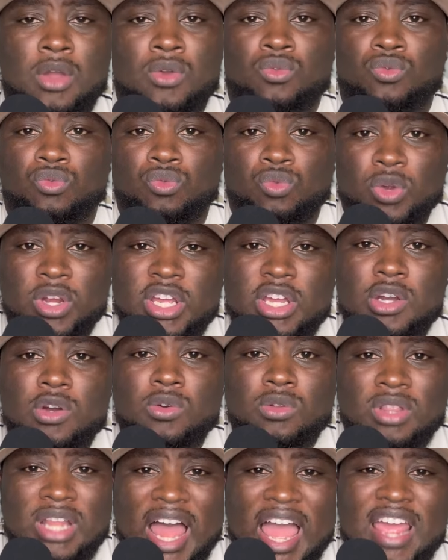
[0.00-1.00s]
Real
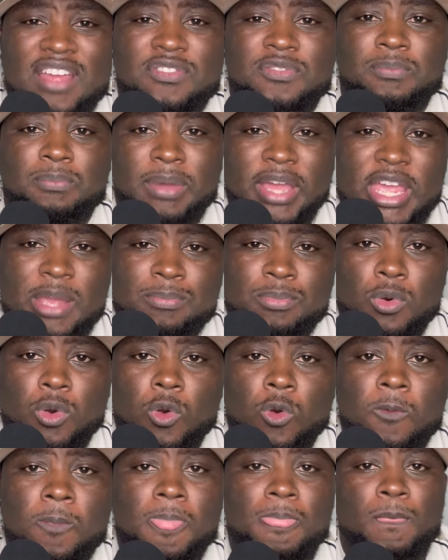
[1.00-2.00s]
life
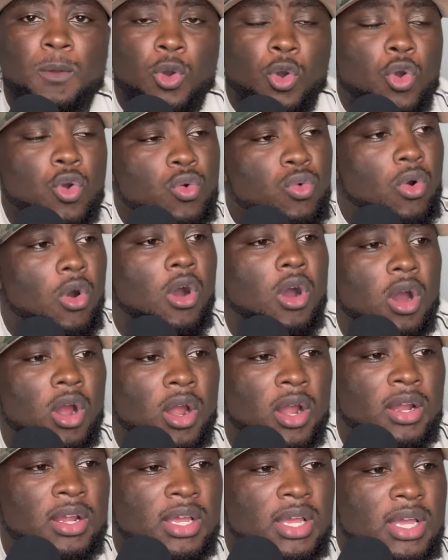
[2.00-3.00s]
people who
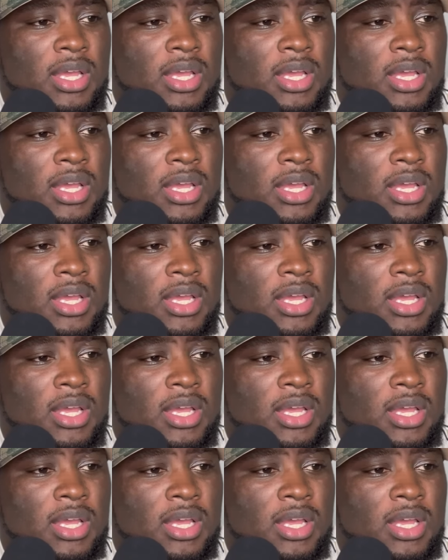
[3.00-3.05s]
are